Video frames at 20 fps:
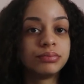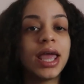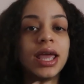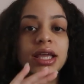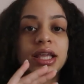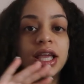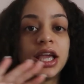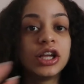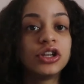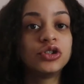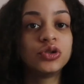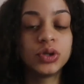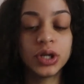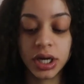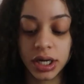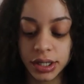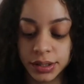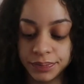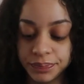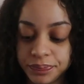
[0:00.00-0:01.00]
I kid you
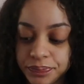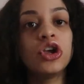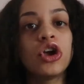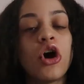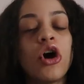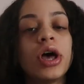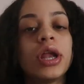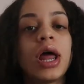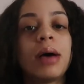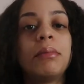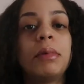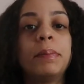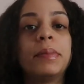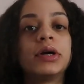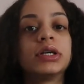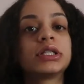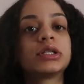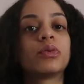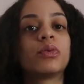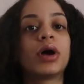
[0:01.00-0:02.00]
not, y'all. And I'm a
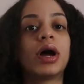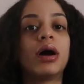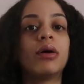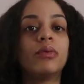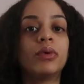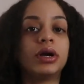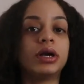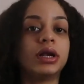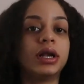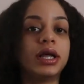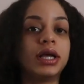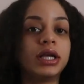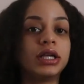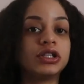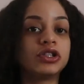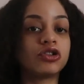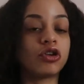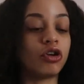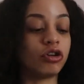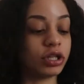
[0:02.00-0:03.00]
person where I wear
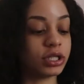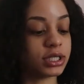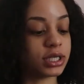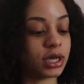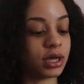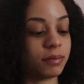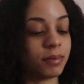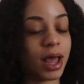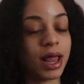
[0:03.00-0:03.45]
leggings all the time.